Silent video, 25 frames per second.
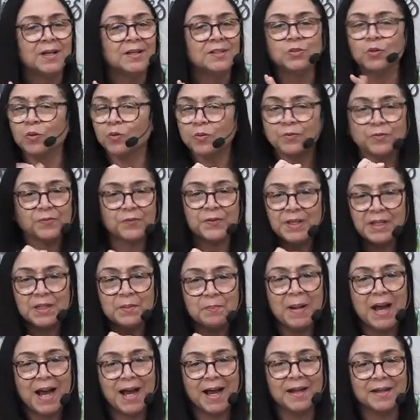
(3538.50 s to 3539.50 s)
don't feel
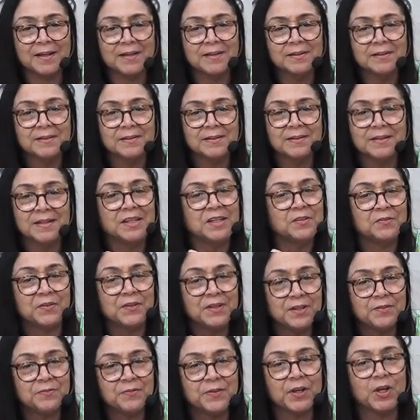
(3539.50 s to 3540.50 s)
bad,
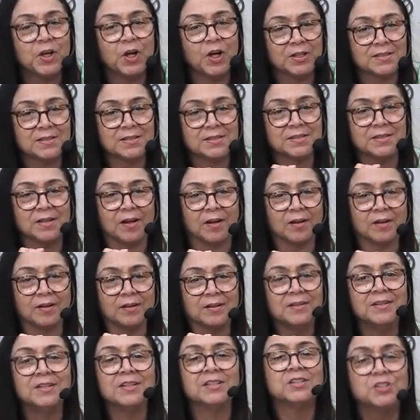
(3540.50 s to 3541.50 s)
even if you got
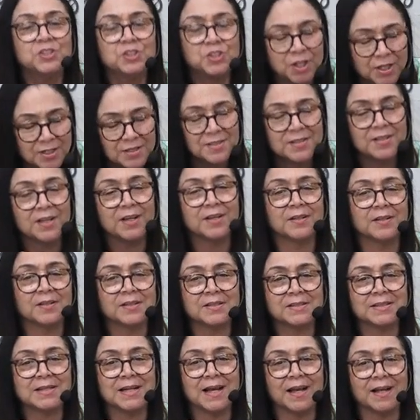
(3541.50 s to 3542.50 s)
stuck. Just
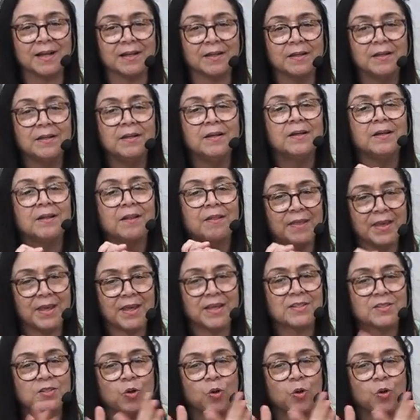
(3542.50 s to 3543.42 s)
understand there's